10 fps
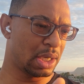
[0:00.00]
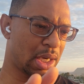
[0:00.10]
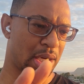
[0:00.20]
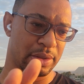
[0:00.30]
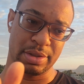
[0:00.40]

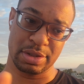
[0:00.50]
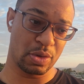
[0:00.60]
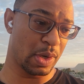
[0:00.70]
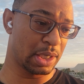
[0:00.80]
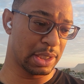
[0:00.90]
It's
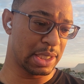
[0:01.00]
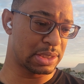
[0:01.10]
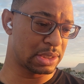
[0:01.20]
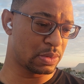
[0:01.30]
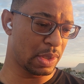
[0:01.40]
quite a
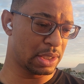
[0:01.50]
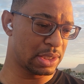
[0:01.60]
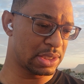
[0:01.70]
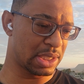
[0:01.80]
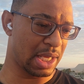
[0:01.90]
list. It's quite a
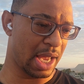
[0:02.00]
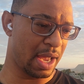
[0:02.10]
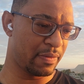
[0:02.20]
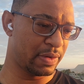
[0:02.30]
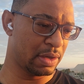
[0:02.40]
list that they
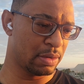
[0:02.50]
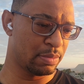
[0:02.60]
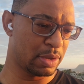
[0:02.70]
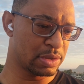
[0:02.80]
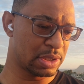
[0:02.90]
have here.
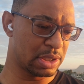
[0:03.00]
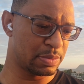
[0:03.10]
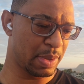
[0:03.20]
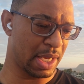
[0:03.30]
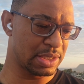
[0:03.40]
Most of these
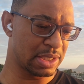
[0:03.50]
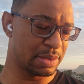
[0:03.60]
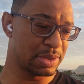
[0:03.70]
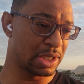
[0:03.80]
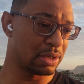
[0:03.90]
patents that
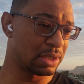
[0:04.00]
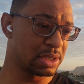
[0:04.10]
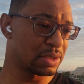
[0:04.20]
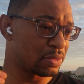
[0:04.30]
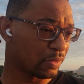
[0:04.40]
I'm seeing on
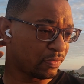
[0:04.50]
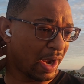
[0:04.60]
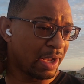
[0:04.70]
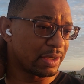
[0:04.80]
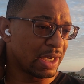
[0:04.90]
this list were
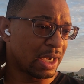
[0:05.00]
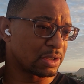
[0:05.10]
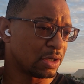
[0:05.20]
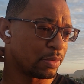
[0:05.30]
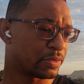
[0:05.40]
filed in
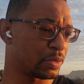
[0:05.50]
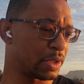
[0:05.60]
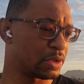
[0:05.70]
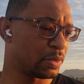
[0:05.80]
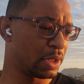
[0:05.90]
October
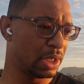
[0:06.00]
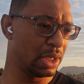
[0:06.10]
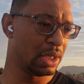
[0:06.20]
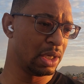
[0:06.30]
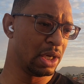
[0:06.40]

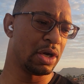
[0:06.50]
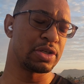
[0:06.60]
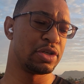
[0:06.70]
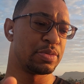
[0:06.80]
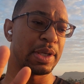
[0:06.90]

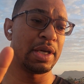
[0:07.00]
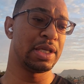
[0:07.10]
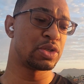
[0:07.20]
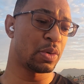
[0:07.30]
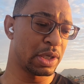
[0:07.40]

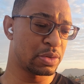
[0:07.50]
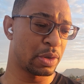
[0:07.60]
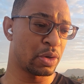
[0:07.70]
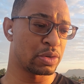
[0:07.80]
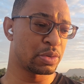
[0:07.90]

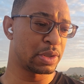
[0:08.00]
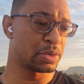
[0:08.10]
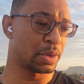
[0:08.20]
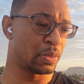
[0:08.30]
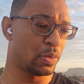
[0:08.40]

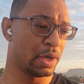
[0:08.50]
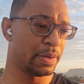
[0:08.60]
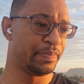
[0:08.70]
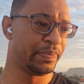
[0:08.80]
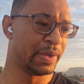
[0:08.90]

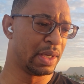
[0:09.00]
2021.